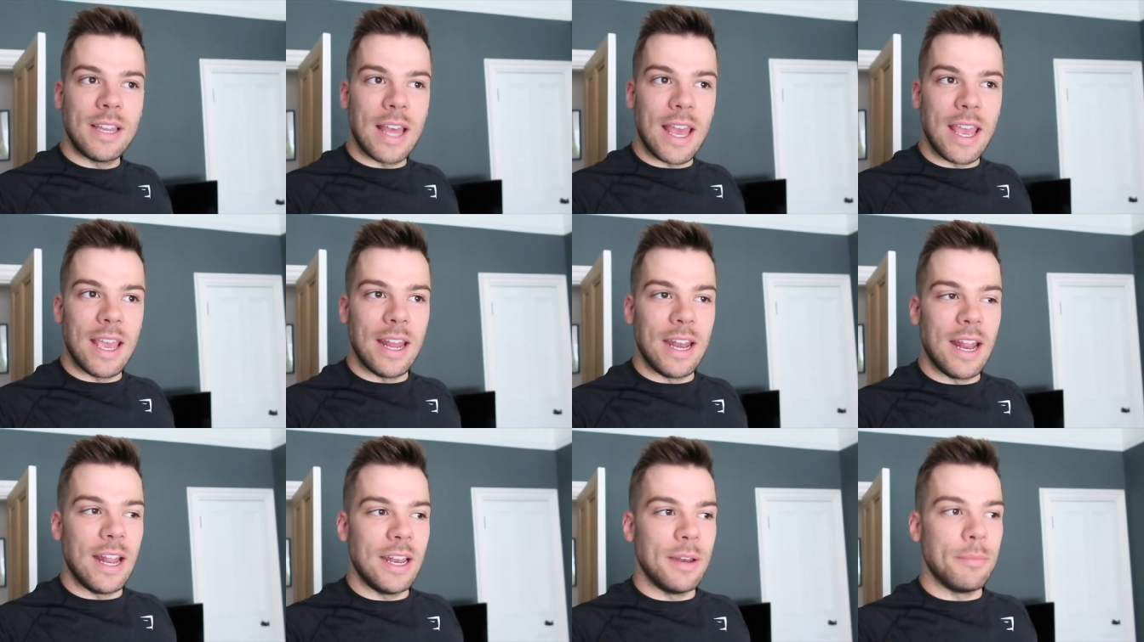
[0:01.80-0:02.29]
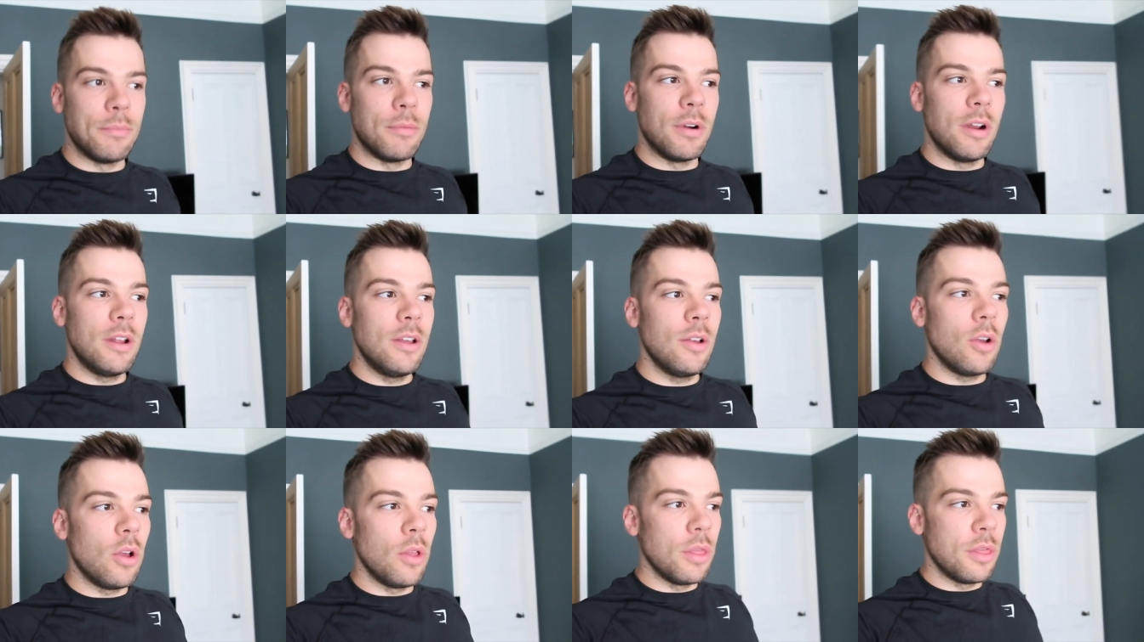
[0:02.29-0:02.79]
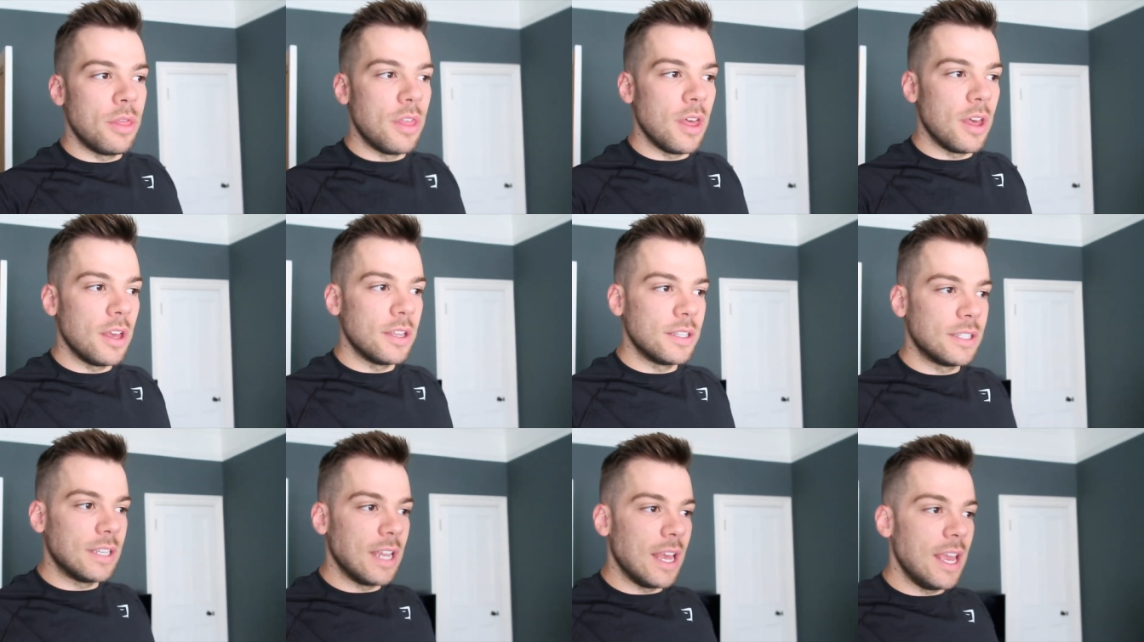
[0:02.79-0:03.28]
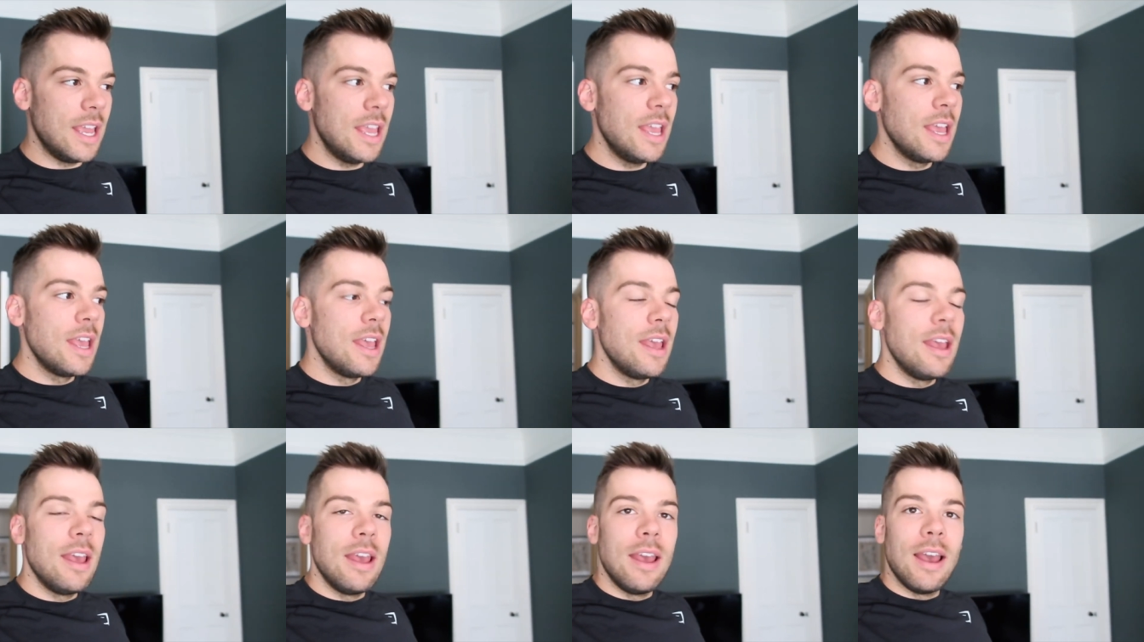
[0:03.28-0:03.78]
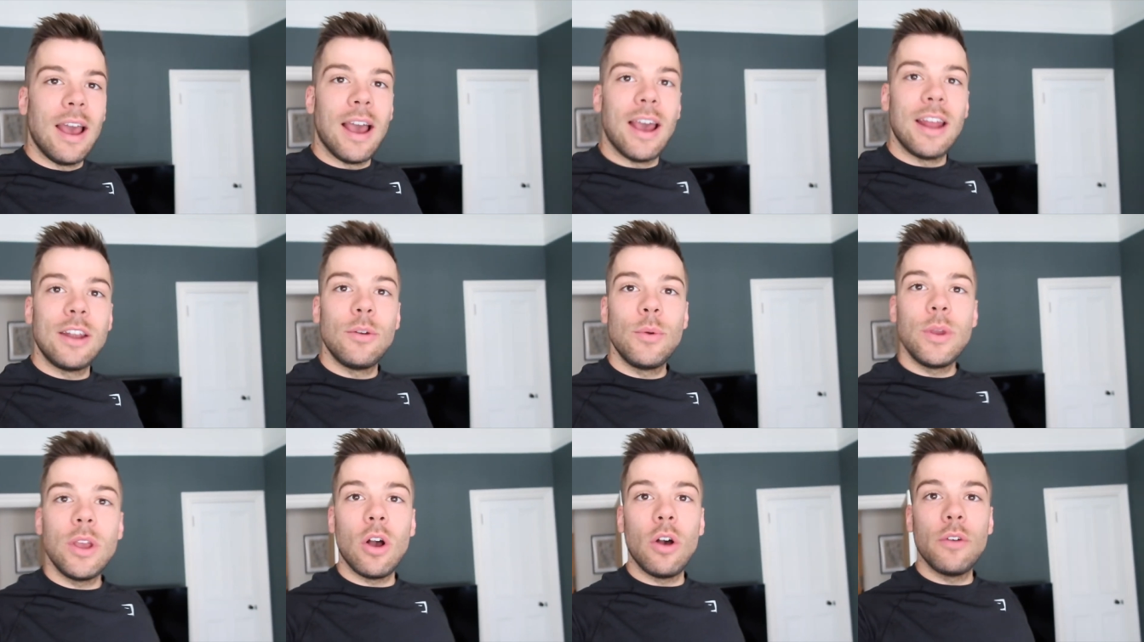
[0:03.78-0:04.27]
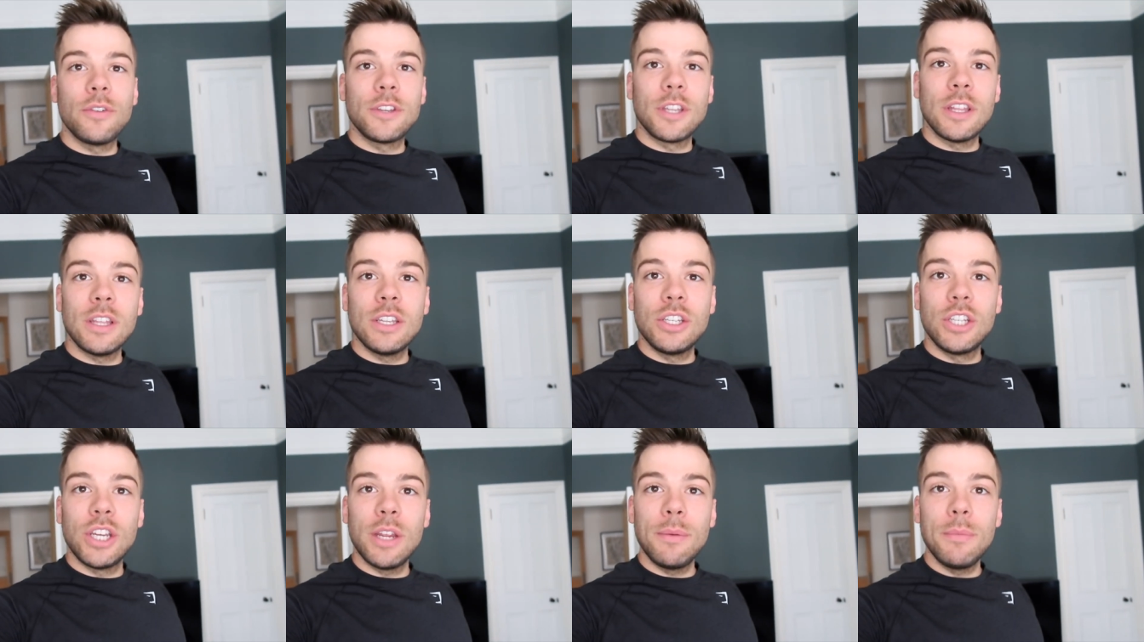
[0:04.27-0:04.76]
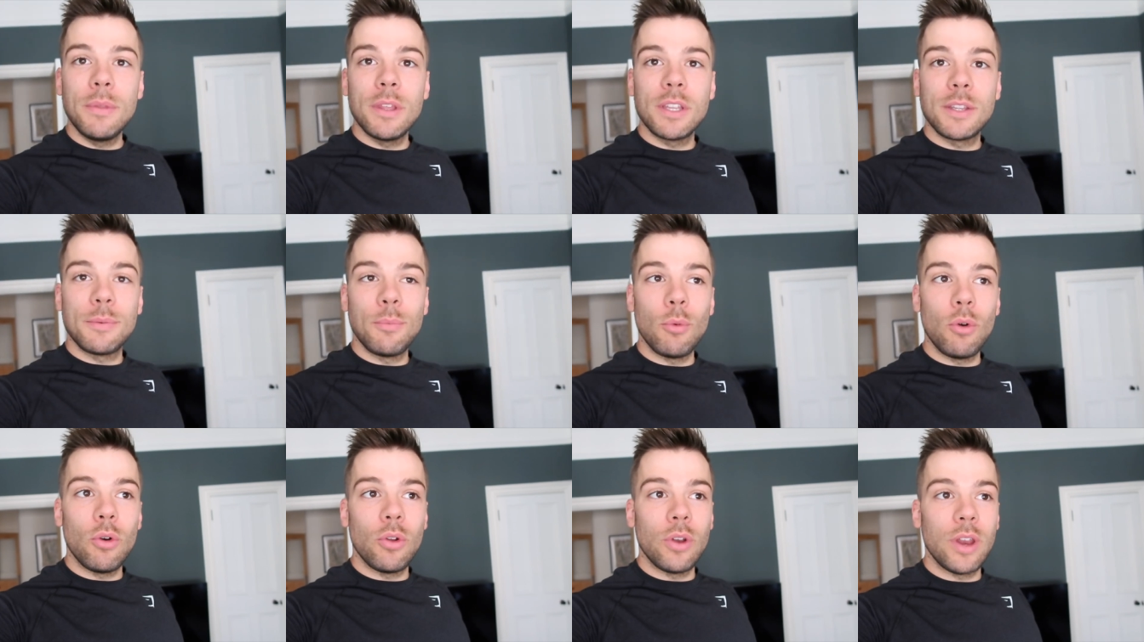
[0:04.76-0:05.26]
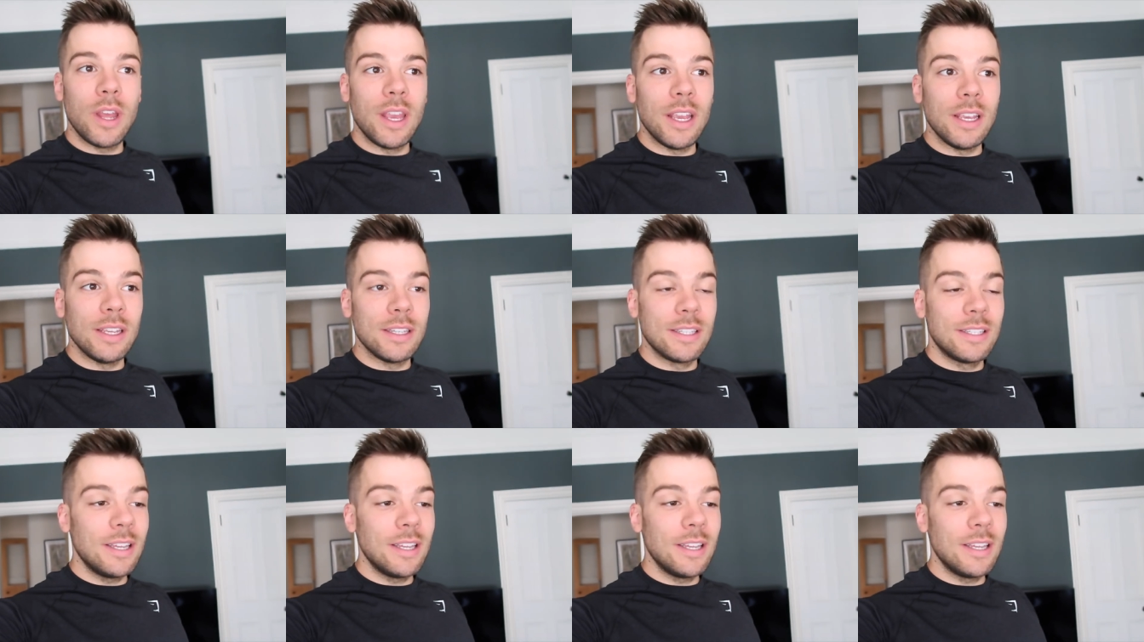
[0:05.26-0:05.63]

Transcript: day in Edinburgh on Thursday and we are off to the gym this morning.